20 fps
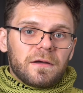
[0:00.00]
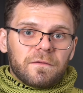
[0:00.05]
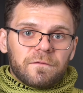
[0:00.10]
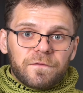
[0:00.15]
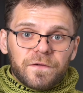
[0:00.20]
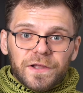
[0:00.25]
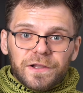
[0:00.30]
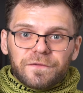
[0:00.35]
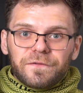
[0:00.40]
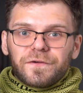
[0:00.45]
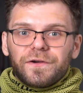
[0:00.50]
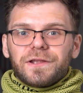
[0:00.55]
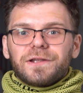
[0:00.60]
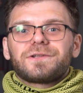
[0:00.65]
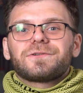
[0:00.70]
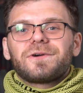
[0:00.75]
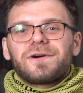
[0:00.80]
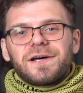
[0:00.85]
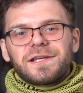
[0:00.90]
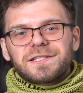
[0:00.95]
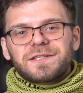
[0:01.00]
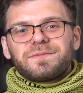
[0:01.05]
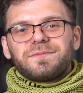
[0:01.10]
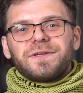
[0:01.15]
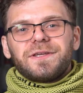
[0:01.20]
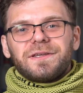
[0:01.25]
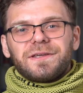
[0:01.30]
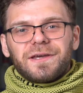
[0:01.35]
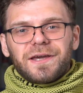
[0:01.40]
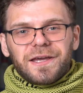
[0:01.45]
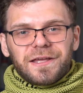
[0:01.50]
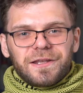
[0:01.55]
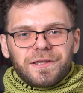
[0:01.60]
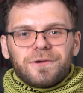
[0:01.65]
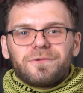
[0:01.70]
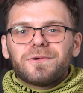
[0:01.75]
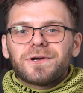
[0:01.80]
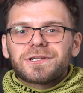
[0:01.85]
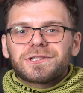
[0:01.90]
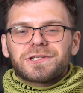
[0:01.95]
feel free to ask me any
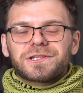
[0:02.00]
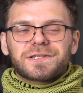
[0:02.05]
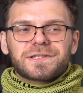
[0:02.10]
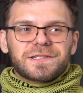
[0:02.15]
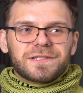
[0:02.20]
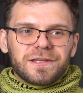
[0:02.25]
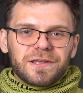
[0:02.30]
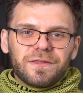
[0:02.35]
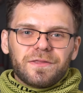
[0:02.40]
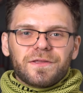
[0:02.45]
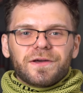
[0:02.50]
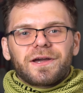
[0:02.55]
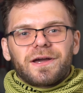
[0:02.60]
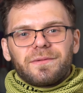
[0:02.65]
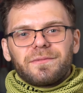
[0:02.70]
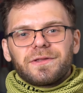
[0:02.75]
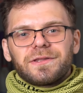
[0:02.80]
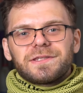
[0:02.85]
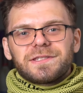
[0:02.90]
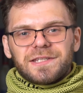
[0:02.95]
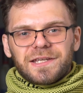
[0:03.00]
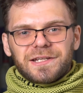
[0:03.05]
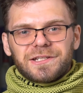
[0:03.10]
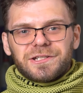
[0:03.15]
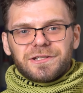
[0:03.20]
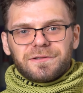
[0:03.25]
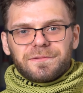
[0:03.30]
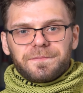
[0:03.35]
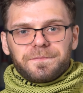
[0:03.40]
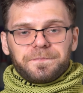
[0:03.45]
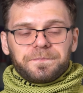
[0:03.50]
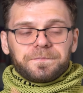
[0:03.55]
questions in the comment section.